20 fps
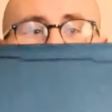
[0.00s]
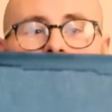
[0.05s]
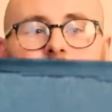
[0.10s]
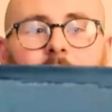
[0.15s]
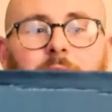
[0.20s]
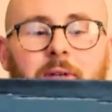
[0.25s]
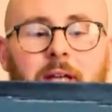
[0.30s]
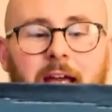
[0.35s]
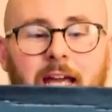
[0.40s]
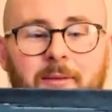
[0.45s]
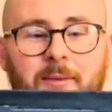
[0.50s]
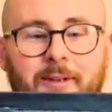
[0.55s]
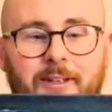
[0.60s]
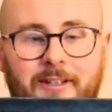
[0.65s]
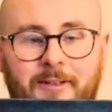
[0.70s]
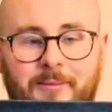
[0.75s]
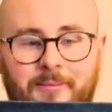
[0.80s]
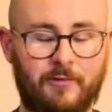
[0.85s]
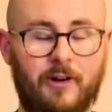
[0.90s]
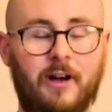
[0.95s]
Loot
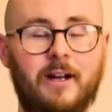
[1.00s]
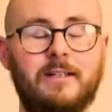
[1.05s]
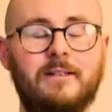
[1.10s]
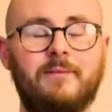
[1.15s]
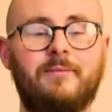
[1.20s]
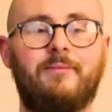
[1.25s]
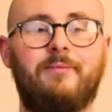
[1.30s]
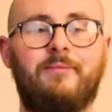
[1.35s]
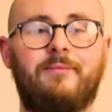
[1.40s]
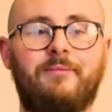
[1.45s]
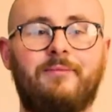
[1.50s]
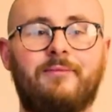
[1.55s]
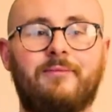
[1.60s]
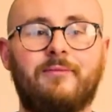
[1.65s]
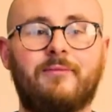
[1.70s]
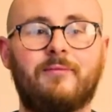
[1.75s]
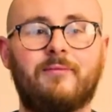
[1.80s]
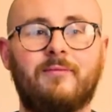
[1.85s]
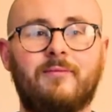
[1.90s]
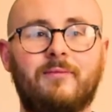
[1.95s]
Gaming, right.
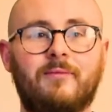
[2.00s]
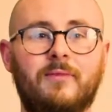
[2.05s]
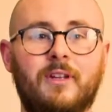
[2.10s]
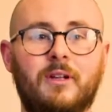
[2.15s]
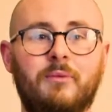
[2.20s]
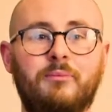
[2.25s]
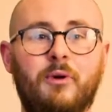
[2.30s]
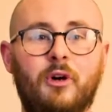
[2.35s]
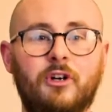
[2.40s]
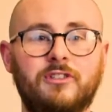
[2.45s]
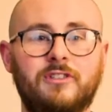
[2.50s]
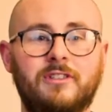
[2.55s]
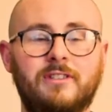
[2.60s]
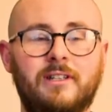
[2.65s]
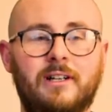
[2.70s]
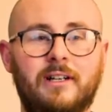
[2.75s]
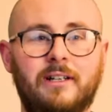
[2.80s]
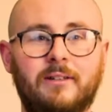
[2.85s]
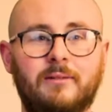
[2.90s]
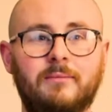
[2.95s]
Box
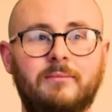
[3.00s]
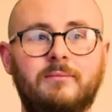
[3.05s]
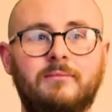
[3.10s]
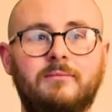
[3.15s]
design.